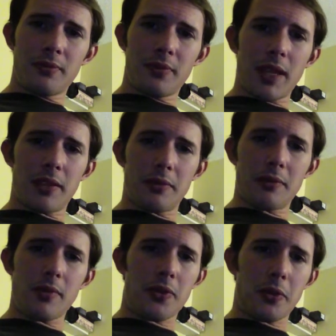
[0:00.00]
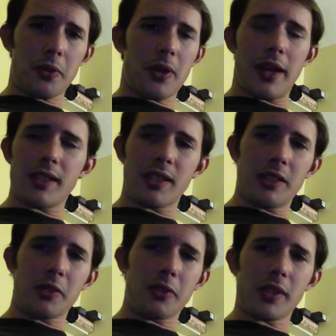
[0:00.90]
then through Christ and
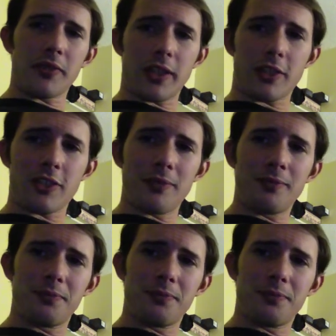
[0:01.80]
his crucifixion.